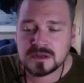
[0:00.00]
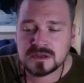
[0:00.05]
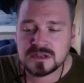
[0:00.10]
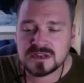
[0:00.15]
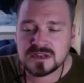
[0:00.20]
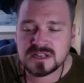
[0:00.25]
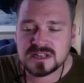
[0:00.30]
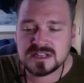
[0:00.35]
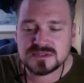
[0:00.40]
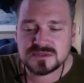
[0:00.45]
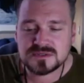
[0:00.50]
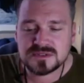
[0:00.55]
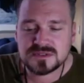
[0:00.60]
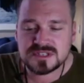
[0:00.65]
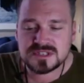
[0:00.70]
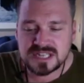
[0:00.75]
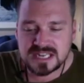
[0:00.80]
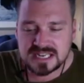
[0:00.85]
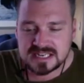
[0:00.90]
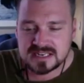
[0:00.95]
you need to
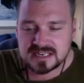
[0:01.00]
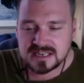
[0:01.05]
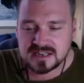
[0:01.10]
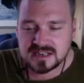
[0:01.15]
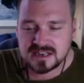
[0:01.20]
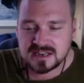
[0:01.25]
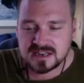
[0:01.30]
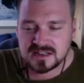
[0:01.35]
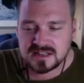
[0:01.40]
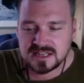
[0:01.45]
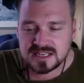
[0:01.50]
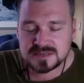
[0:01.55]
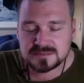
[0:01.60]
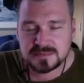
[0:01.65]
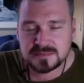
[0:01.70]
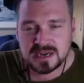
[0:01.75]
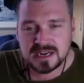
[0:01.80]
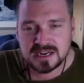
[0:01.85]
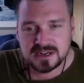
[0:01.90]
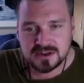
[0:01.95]
understand that
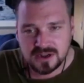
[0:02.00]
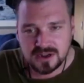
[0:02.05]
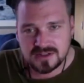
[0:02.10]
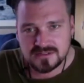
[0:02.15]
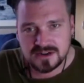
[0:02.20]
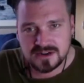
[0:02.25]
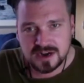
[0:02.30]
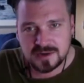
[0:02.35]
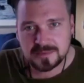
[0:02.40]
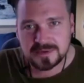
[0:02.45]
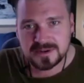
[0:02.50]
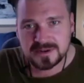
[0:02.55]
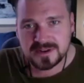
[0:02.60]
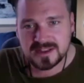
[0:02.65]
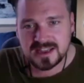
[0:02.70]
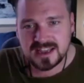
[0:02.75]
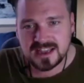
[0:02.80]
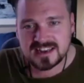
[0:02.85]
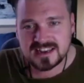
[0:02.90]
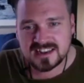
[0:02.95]
this might not ever happen
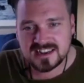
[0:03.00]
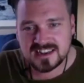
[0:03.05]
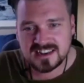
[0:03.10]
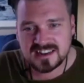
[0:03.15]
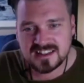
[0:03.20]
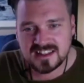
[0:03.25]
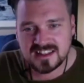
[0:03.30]
again.